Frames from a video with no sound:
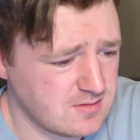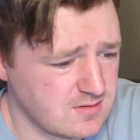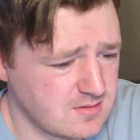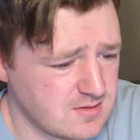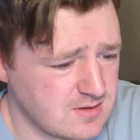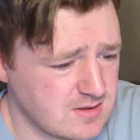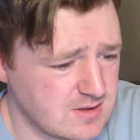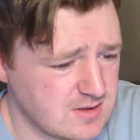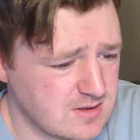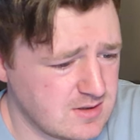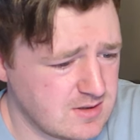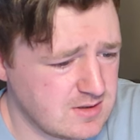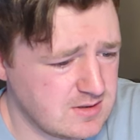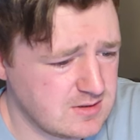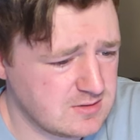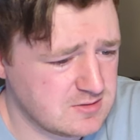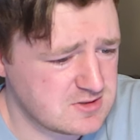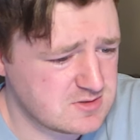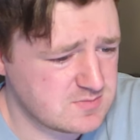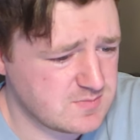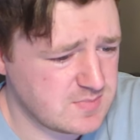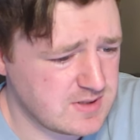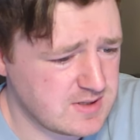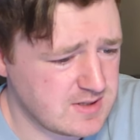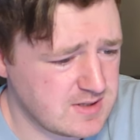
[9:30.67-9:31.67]

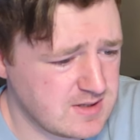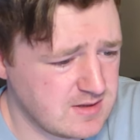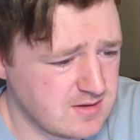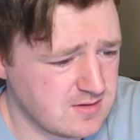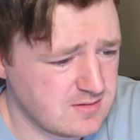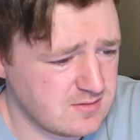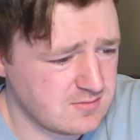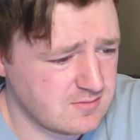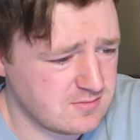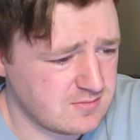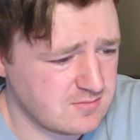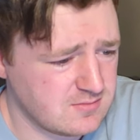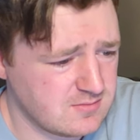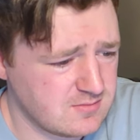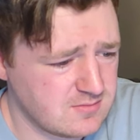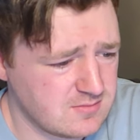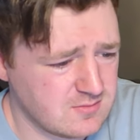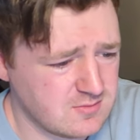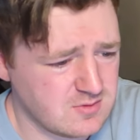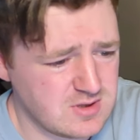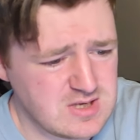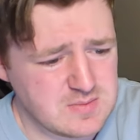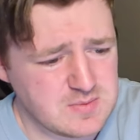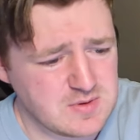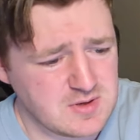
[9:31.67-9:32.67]
Eels by
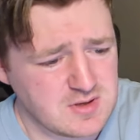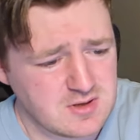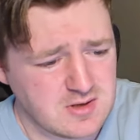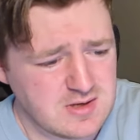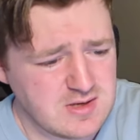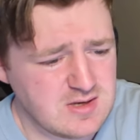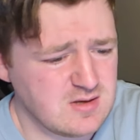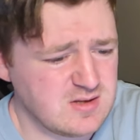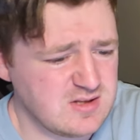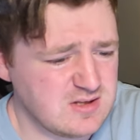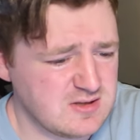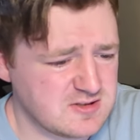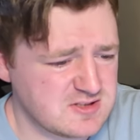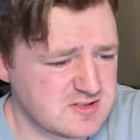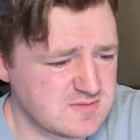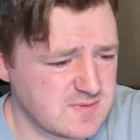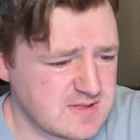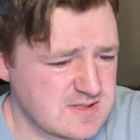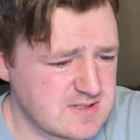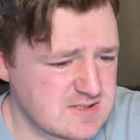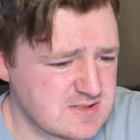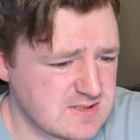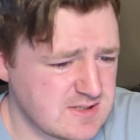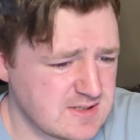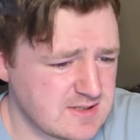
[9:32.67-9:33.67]

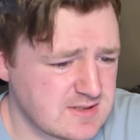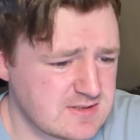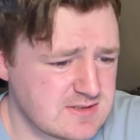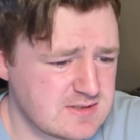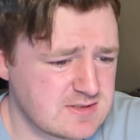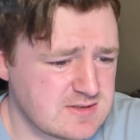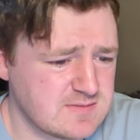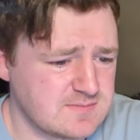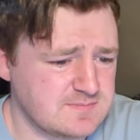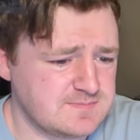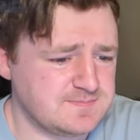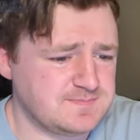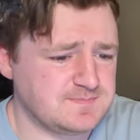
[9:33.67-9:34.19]
6.